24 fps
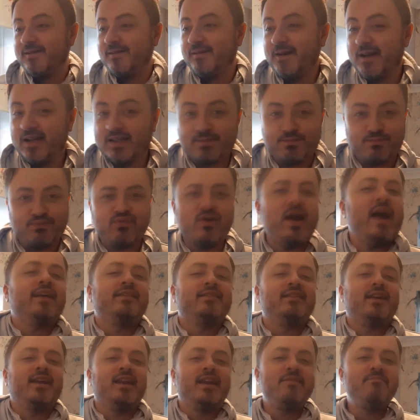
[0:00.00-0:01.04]
it's
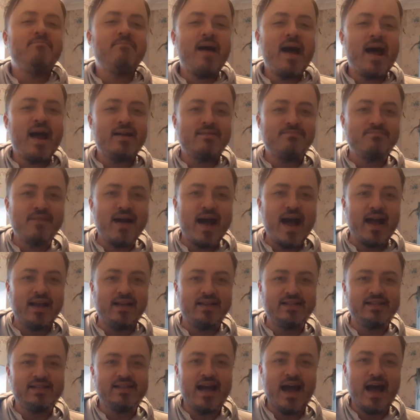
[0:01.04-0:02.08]
practically Mad
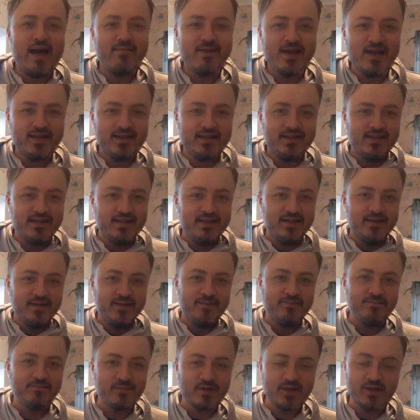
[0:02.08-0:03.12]
Max, damn it.
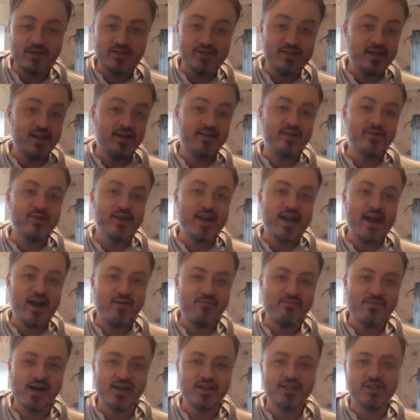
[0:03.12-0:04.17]
You can see I don't get out
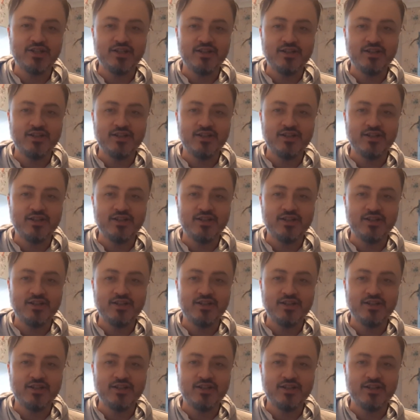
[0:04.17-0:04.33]
much.